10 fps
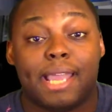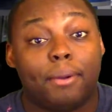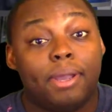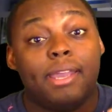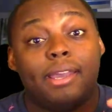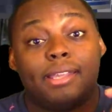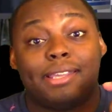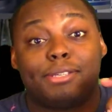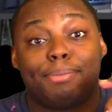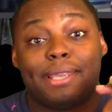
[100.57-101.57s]
Now,
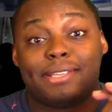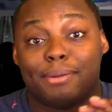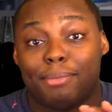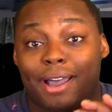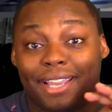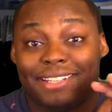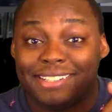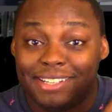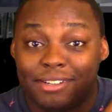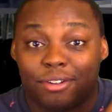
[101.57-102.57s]
this makes him
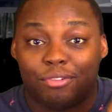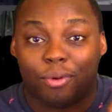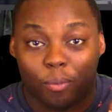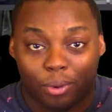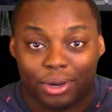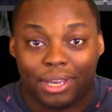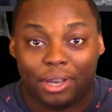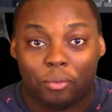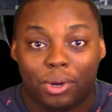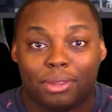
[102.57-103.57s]
ideal for
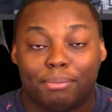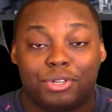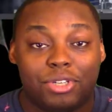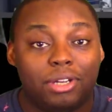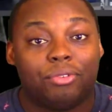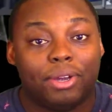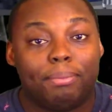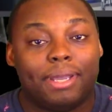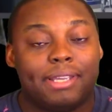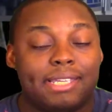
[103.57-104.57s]
working with
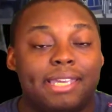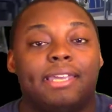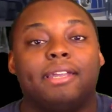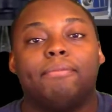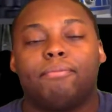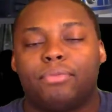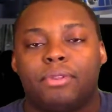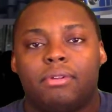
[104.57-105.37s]
machinery because he can